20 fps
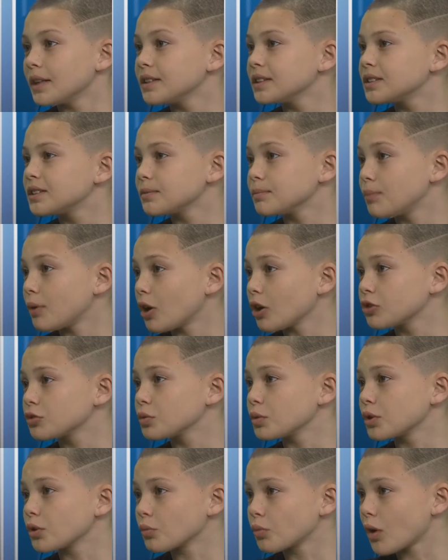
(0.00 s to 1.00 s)
did some parts
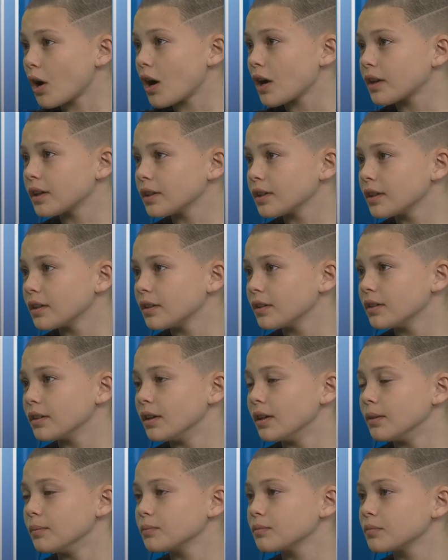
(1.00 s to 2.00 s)
with The Rock in
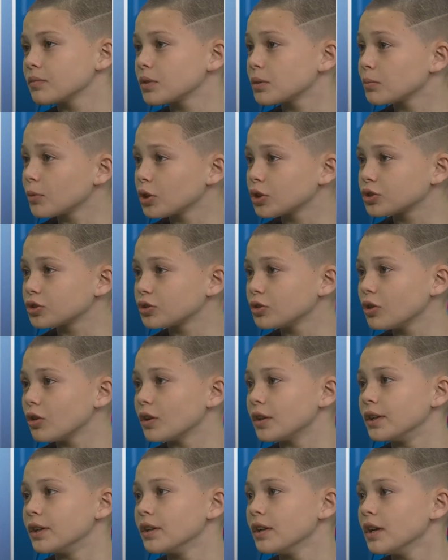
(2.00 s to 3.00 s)
the commercial,
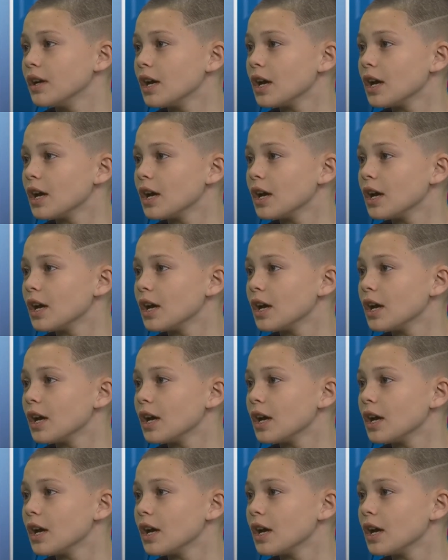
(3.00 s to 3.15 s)
and